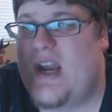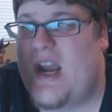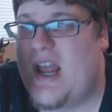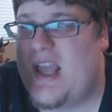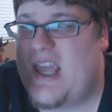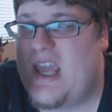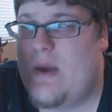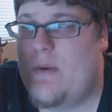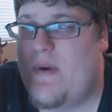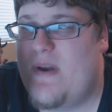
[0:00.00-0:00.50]
And
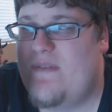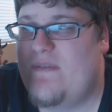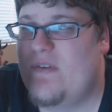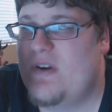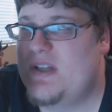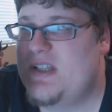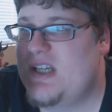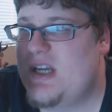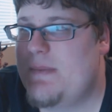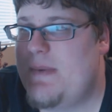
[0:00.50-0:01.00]
I can't wait
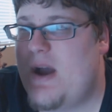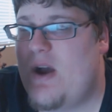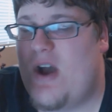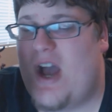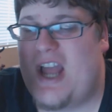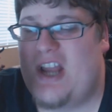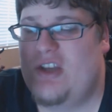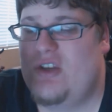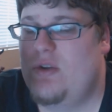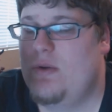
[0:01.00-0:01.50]
for it to come
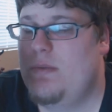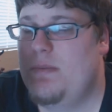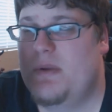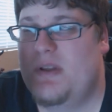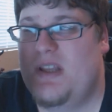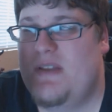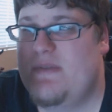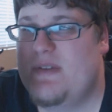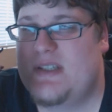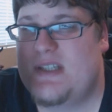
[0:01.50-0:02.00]
out. I do
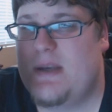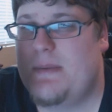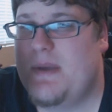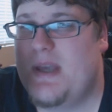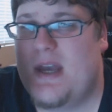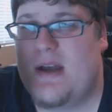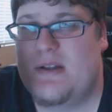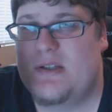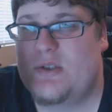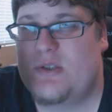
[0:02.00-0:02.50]
believe it's
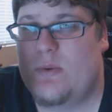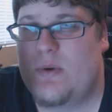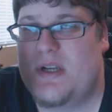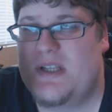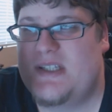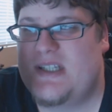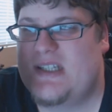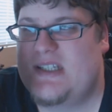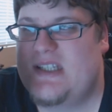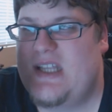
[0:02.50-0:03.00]
coming out in
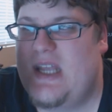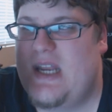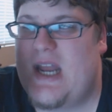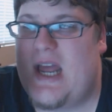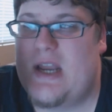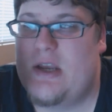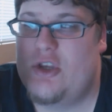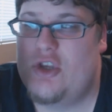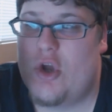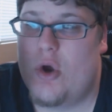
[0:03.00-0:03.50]
2016.
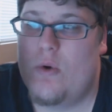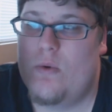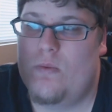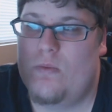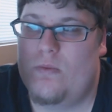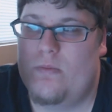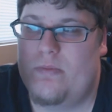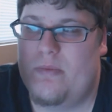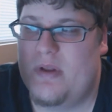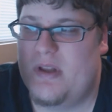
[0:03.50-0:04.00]
I
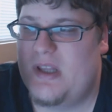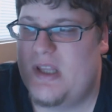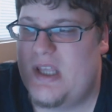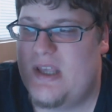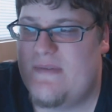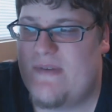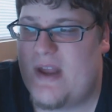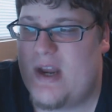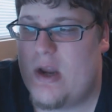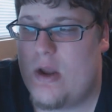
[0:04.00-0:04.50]
don't
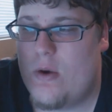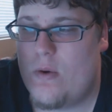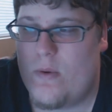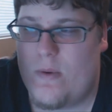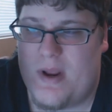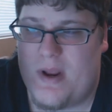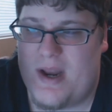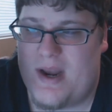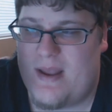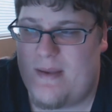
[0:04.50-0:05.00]
believe I know
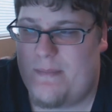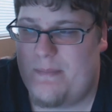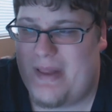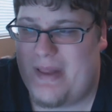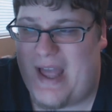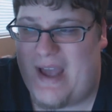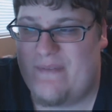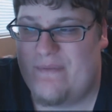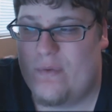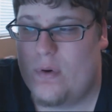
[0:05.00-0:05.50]
what
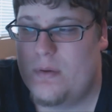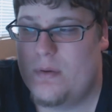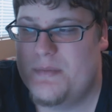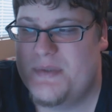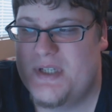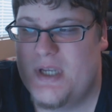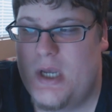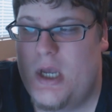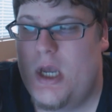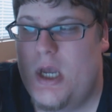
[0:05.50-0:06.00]

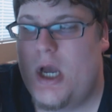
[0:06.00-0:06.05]
platforms.